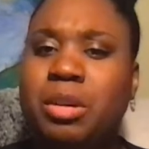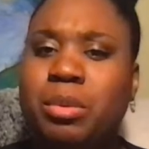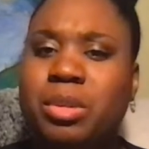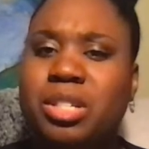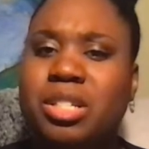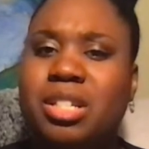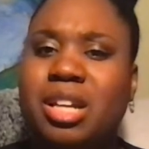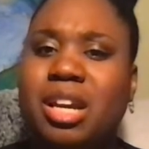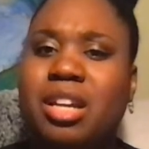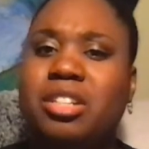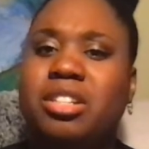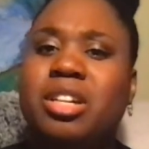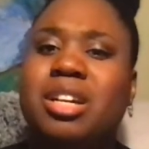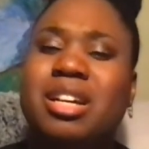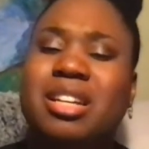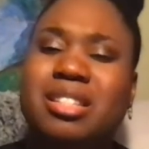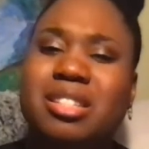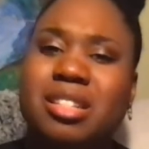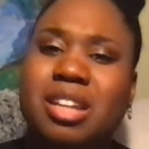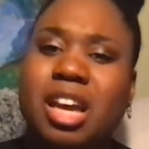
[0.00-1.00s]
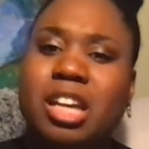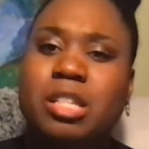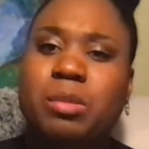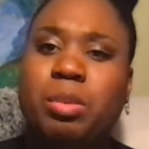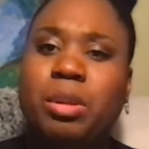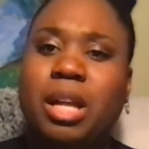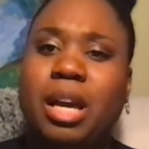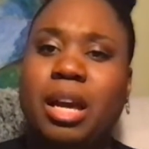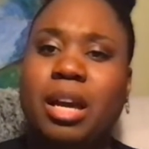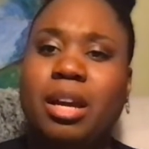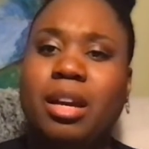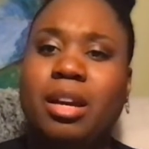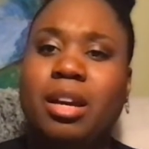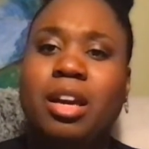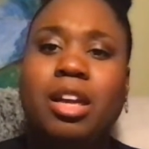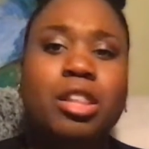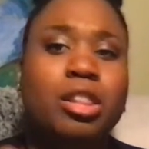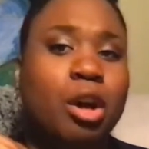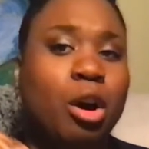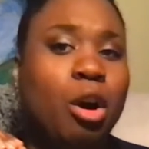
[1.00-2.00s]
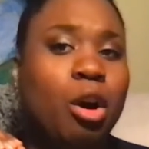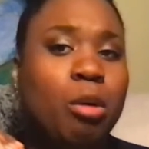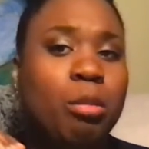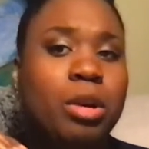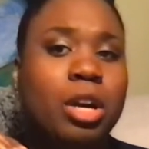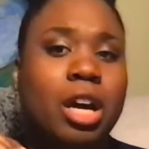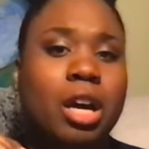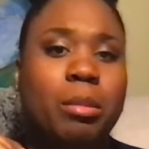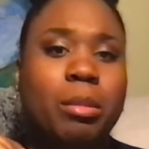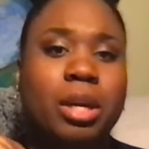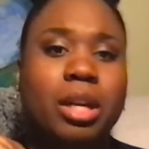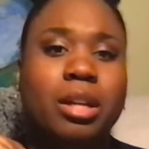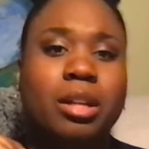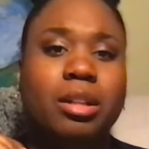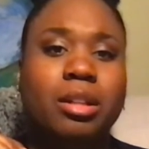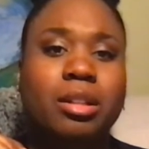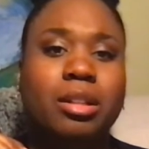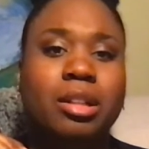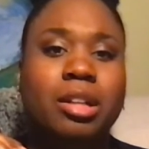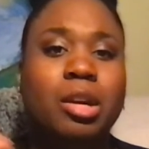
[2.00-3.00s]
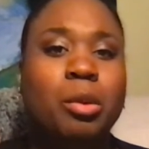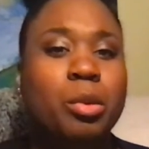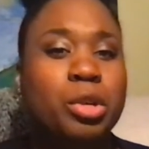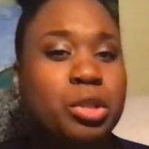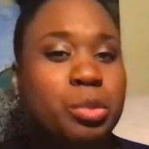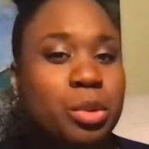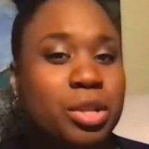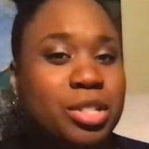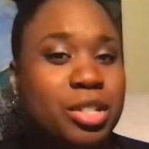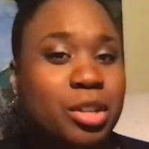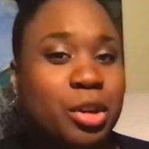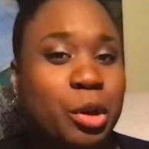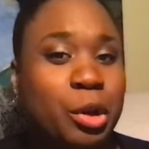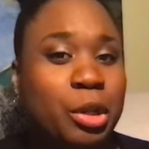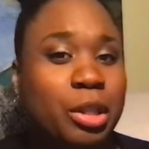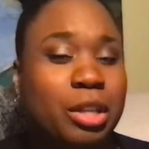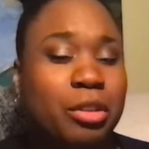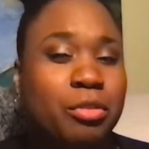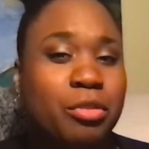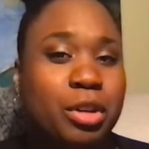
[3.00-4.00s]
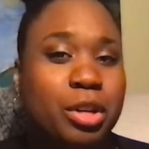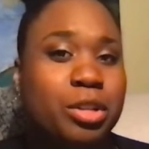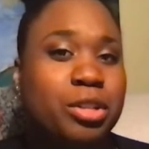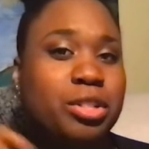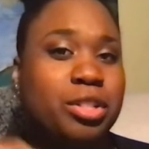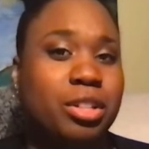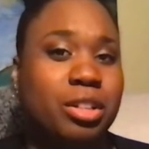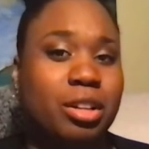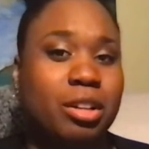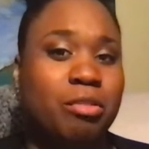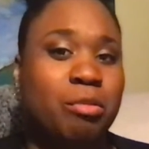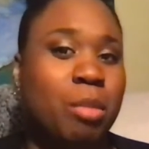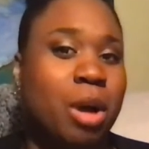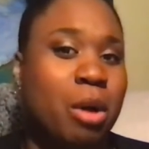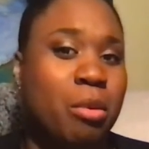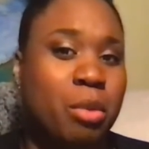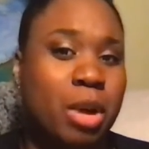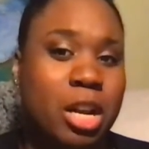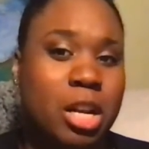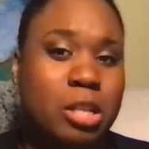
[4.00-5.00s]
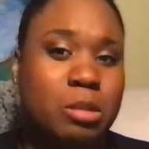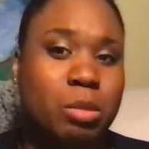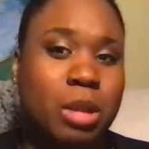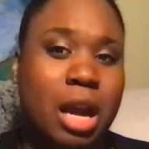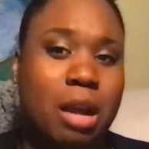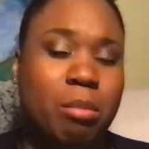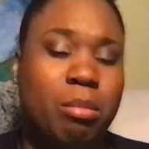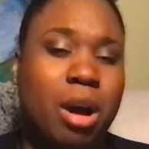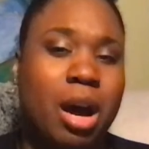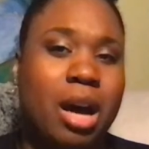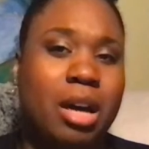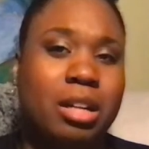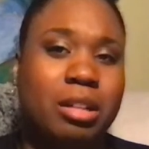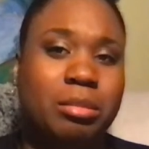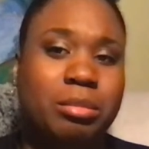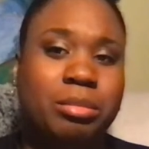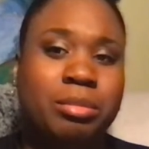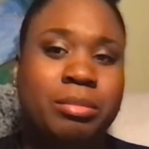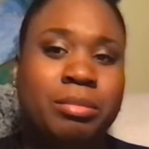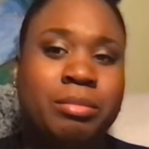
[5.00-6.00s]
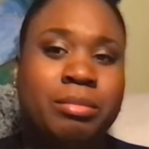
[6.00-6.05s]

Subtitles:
would stage his next play, The Homecoming, which was an early version of Ma Rainey's Black Bottom.